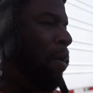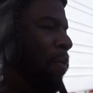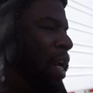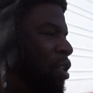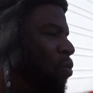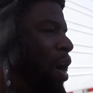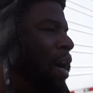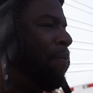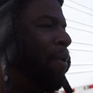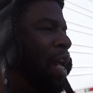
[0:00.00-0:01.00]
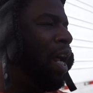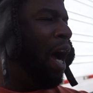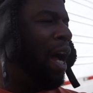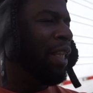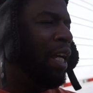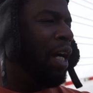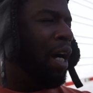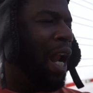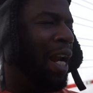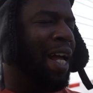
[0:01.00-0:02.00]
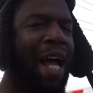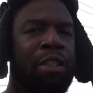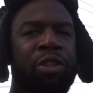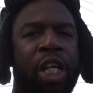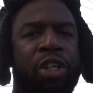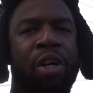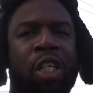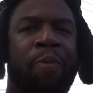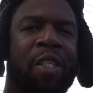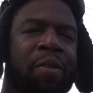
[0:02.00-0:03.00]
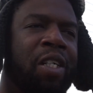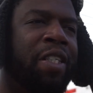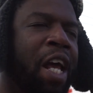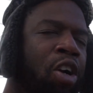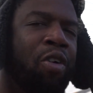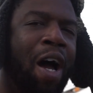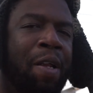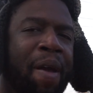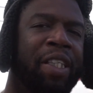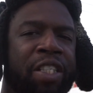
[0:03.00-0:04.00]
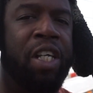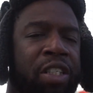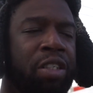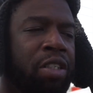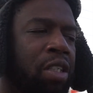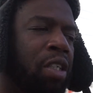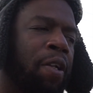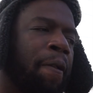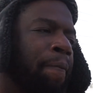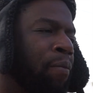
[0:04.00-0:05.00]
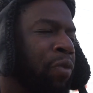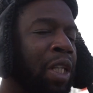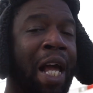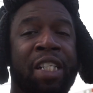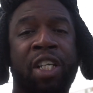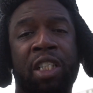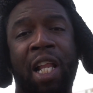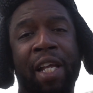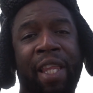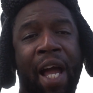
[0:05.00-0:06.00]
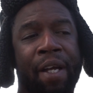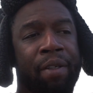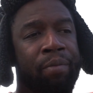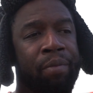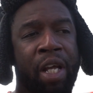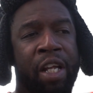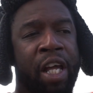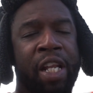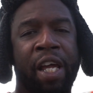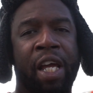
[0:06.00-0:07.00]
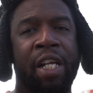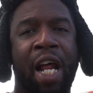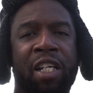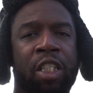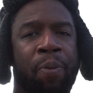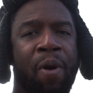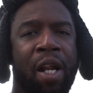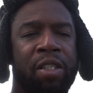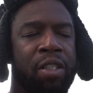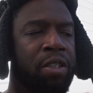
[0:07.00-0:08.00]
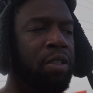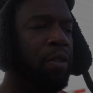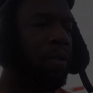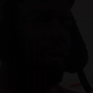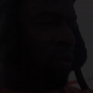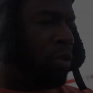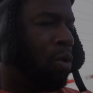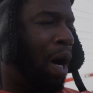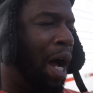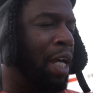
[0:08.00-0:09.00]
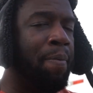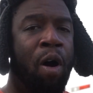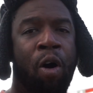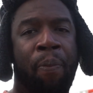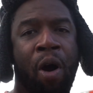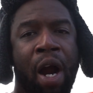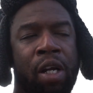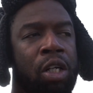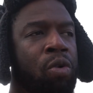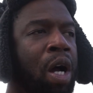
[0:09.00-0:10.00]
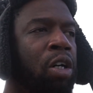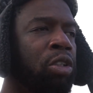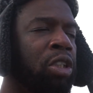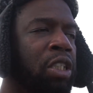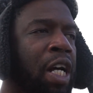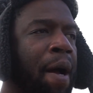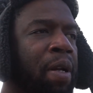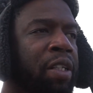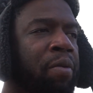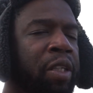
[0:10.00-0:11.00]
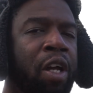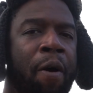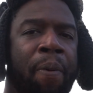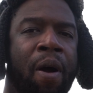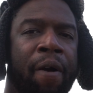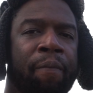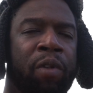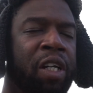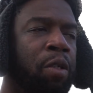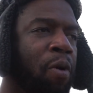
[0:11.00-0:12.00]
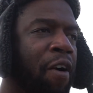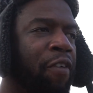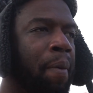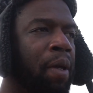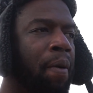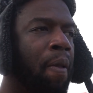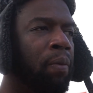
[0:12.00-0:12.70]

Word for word: But that's one. Being, I think a lot of guys lose their shirt in this business because they don't know how to make decisions. Like decisions like that, they get they get analysis paralysis. Do I get my own part? Do I go to the shop let them get their own part? They get the part from me.